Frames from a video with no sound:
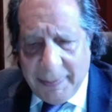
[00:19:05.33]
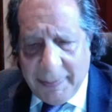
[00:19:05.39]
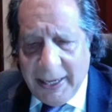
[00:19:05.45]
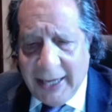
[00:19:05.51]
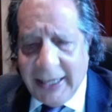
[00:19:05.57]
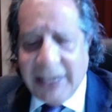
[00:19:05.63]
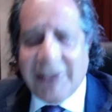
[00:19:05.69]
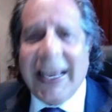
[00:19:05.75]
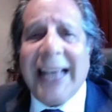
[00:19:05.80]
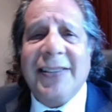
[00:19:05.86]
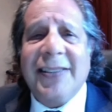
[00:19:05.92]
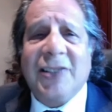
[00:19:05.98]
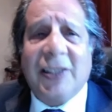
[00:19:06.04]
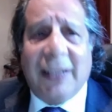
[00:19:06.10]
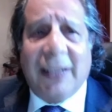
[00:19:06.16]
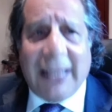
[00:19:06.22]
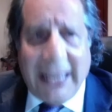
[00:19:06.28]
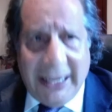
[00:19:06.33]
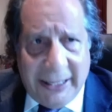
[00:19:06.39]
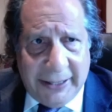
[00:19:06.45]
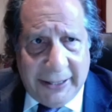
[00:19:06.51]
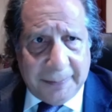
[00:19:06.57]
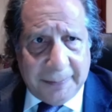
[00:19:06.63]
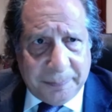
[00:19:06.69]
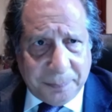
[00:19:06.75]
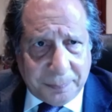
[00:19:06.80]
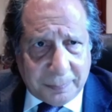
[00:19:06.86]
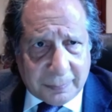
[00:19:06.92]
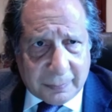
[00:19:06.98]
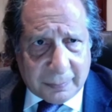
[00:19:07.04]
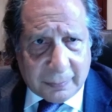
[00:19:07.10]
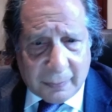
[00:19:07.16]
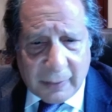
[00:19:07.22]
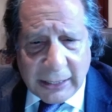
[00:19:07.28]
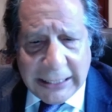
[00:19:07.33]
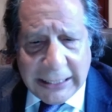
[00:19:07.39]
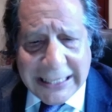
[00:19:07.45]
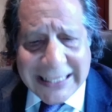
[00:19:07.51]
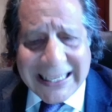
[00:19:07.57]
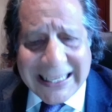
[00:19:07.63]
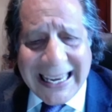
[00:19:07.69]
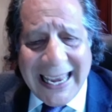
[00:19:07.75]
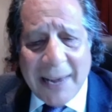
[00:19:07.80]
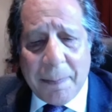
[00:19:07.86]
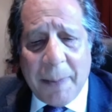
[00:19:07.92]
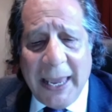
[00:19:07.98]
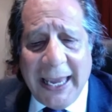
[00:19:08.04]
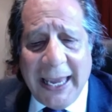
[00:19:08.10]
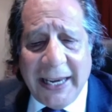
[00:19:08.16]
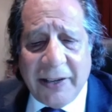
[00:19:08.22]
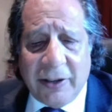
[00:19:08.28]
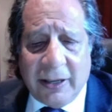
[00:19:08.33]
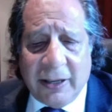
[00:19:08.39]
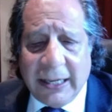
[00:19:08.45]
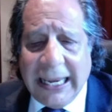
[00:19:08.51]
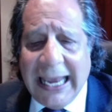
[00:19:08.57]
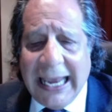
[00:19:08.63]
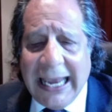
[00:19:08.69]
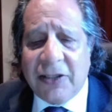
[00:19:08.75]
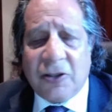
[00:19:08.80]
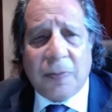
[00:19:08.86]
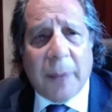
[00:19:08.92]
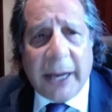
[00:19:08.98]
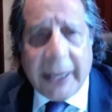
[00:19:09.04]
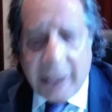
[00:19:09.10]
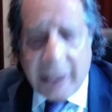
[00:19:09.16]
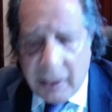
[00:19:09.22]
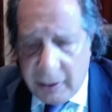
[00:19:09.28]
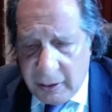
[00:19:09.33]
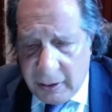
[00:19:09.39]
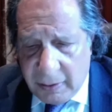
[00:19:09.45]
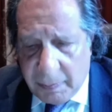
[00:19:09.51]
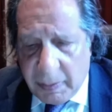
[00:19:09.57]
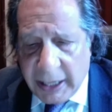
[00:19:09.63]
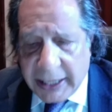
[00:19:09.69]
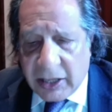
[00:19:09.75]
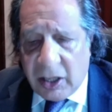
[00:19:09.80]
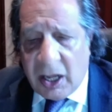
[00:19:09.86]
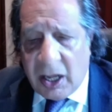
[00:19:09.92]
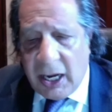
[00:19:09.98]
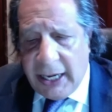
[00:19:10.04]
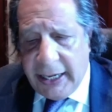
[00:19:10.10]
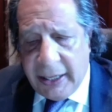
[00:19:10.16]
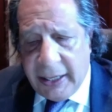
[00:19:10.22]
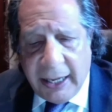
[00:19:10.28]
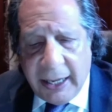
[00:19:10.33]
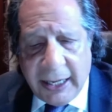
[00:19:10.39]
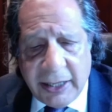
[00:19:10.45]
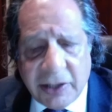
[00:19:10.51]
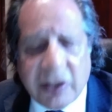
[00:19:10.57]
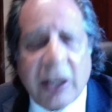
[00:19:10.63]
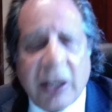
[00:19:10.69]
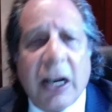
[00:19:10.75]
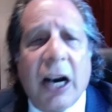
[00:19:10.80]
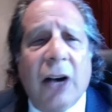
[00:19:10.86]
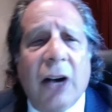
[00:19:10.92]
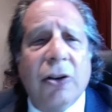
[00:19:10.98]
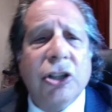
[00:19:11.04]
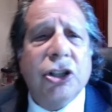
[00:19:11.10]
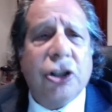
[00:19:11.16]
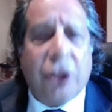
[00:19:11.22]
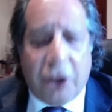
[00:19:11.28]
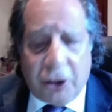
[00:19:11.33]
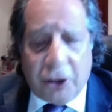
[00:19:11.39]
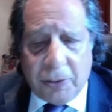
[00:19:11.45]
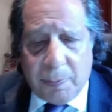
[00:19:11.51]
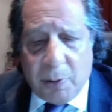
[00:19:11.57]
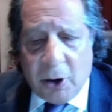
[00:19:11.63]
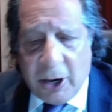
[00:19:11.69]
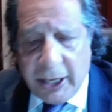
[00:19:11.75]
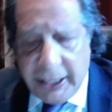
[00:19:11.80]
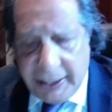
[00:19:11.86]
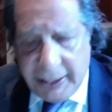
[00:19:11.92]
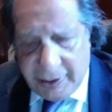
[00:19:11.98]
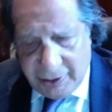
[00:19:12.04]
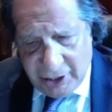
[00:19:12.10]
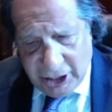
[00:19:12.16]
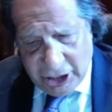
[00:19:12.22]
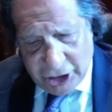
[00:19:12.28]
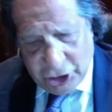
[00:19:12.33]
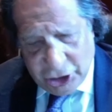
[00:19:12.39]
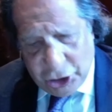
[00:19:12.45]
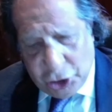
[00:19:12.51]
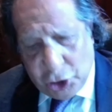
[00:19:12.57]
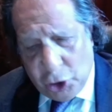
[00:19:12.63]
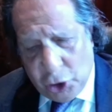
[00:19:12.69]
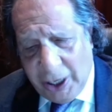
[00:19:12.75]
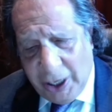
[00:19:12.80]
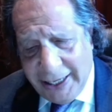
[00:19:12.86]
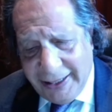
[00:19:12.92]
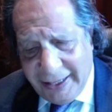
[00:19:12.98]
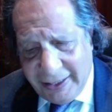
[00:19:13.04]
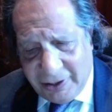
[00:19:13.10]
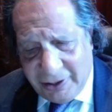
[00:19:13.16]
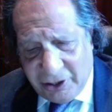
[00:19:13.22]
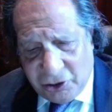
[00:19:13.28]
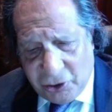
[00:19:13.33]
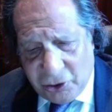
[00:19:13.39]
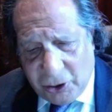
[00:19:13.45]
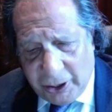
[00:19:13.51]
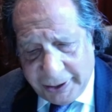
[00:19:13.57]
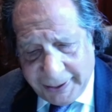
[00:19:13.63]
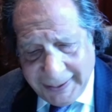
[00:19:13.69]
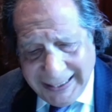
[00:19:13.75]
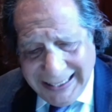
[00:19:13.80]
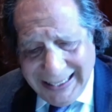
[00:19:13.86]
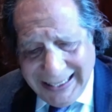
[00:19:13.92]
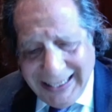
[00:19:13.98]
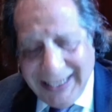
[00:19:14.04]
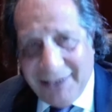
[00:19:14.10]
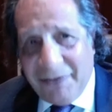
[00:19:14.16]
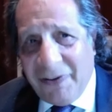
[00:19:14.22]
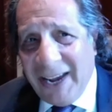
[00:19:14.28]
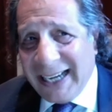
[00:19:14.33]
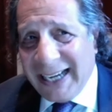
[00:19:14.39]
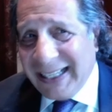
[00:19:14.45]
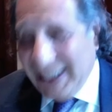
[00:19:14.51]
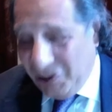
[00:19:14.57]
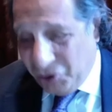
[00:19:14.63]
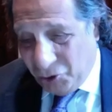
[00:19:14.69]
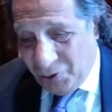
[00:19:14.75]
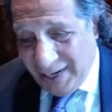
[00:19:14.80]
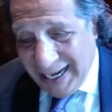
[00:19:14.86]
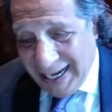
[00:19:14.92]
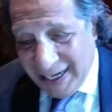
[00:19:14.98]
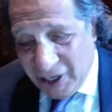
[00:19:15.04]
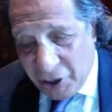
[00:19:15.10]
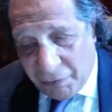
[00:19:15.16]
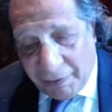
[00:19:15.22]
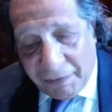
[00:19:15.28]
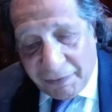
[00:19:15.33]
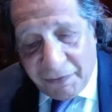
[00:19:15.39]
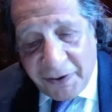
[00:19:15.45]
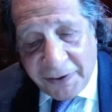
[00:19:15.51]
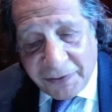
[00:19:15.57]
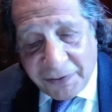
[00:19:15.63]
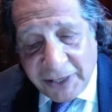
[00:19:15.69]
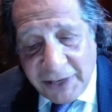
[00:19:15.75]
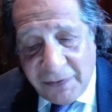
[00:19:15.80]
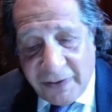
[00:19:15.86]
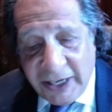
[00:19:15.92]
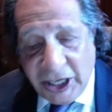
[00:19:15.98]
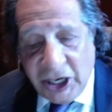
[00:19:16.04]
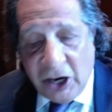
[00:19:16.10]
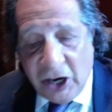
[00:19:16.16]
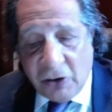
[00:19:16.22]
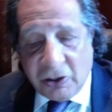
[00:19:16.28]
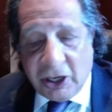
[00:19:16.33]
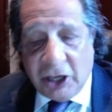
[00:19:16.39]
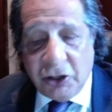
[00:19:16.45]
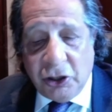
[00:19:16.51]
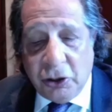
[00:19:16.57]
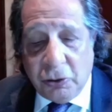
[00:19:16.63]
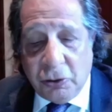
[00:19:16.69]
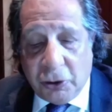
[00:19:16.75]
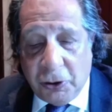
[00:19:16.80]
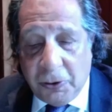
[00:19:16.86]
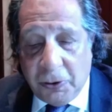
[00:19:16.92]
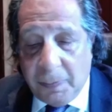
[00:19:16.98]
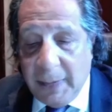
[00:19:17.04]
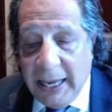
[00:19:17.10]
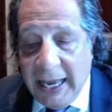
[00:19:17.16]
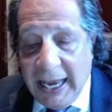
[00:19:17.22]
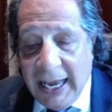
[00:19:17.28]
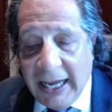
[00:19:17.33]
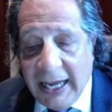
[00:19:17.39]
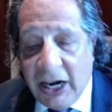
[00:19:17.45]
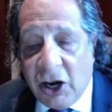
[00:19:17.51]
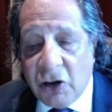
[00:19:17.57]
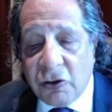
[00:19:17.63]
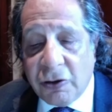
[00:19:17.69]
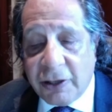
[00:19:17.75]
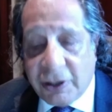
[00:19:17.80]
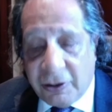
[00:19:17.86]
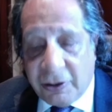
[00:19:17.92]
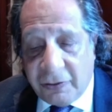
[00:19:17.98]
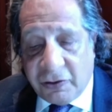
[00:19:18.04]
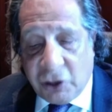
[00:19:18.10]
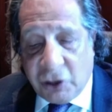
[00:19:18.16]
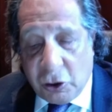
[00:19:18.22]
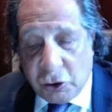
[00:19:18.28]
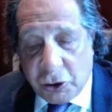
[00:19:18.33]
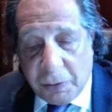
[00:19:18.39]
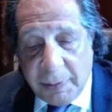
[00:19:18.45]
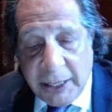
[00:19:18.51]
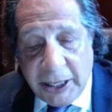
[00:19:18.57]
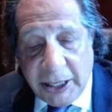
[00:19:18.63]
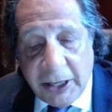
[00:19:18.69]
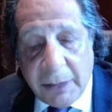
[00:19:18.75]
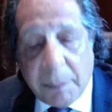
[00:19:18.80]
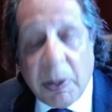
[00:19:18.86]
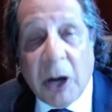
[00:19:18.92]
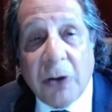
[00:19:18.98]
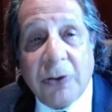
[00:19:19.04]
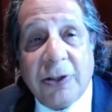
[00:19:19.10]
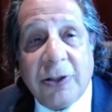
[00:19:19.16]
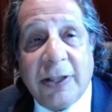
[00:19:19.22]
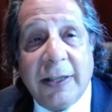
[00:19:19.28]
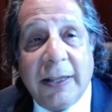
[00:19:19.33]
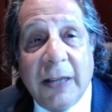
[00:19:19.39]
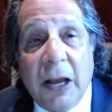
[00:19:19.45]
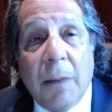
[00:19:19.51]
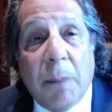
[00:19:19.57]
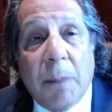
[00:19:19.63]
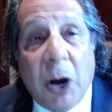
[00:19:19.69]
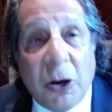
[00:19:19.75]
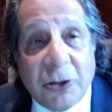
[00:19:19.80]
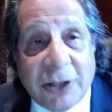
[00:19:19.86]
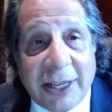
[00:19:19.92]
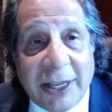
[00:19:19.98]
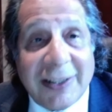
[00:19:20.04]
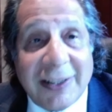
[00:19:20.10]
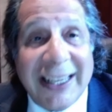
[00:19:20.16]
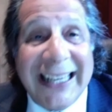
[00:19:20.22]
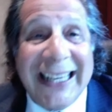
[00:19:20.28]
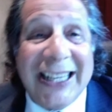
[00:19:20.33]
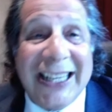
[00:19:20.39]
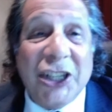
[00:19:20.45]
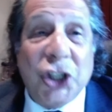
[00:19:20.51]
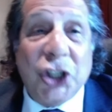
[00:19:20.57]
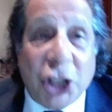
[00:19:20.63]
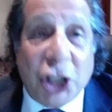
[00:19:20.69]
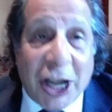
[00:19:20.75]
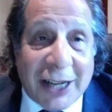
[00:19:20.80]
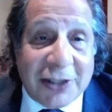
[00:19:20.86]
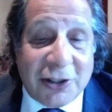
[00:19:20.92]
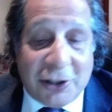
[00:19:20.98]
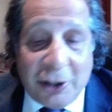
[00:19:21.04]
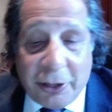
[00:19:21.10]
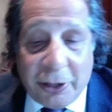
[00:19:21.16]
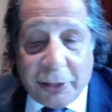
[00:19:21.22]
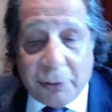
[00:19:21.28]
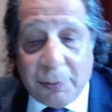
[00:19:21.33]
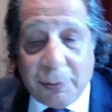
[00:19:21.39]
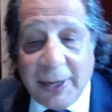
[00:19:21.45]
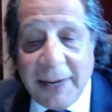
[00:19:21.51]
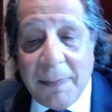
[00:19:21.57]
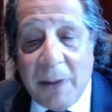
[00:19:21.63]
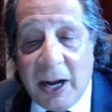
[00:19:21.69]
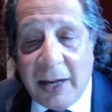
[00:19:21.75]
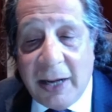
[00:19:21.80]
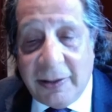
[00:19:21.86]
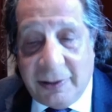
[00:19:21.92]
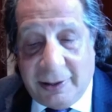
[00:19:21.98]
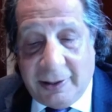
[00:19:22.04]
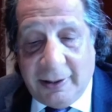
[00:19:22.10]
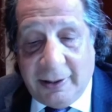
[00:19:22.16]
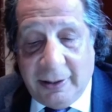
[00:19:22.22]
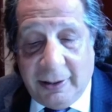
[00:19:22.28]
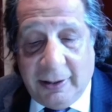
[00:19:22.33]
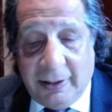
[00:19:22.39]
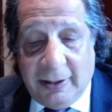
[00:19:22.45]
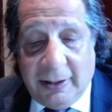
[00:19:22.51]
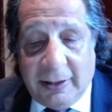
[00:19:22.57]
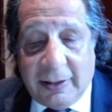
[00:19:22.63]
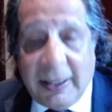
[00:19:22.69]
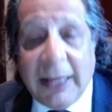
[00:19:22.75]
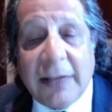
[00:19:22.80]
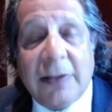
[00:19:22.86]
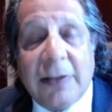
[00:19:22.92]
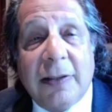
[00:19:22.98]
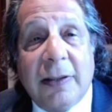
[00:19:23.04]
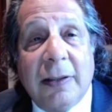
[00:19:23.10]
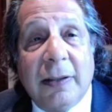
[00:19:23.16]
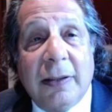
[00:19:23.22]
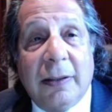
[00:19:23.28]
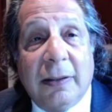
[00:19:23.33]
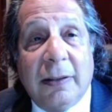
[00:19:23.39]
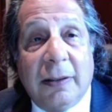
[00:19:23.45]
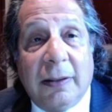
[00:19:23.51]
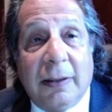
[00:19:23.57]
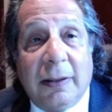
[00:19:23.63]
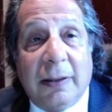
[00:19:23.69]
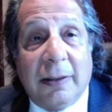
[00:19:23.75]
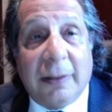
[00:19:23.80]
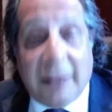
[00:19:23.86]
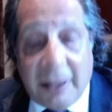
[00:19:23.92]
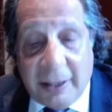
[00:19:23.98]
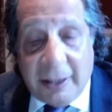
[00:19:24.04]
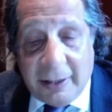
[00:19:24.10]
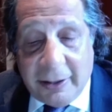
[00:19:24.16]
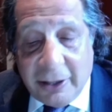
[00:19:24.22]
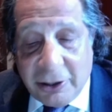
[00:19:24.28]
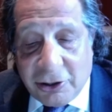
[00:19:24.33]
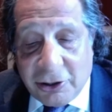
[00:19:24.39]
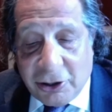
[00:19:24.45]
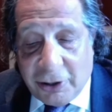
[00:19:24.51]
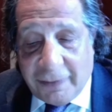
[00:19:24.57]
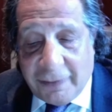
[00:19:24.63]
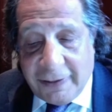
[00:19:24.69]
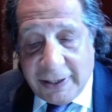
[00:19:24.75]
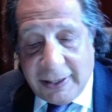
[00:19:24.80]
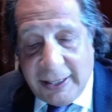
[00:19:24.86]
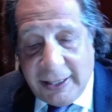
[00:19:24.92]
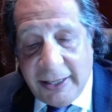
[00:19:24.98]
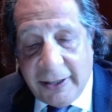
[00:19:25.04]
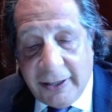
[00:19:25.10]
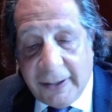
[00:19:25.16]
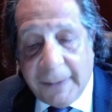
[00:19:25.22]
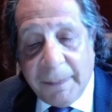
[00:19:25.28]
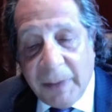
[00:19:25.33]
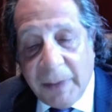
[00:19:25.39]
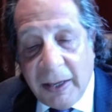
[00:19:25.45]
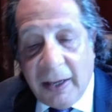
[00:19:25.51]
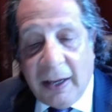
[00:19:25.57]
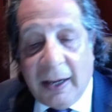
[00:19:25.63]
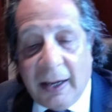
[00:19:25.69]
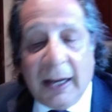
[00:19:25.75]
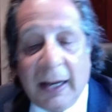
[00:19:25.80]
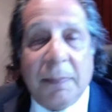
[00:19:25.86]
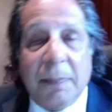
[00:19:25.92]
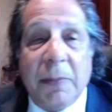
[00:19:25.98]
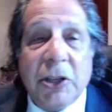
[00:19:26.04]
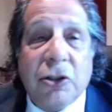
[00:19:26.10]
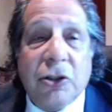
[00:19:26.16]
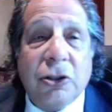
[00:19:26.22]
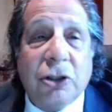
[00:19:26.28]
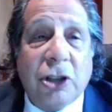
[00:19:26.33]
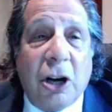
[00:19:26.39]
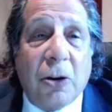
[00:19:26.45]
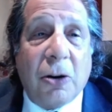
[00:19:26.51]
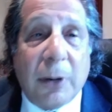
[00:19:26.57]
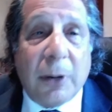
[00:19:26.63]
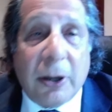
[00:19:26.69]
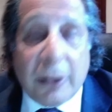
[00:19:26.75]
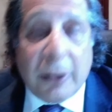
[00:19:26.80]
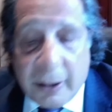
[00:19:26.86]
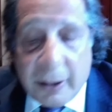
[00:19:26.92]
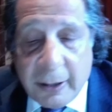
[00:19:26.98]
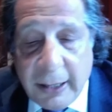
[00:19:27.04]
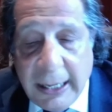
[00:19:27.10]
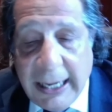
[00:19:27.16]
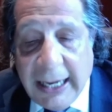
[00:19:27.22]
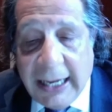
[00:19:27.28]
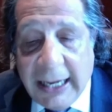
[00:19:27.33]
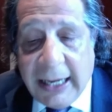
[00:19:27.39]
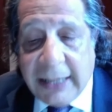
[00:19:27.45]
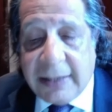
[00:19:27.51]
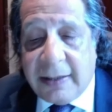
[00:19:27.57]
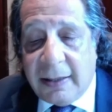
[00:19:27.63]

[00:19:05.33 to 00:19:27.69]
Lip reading: he's escalated his campaign against my client, and he's encouraged third parties to join this assault. In fact, he's created over 50 videos on YouTube and hundreds of social media postings in just the 3 months since the service here. Mr. Schoenberger has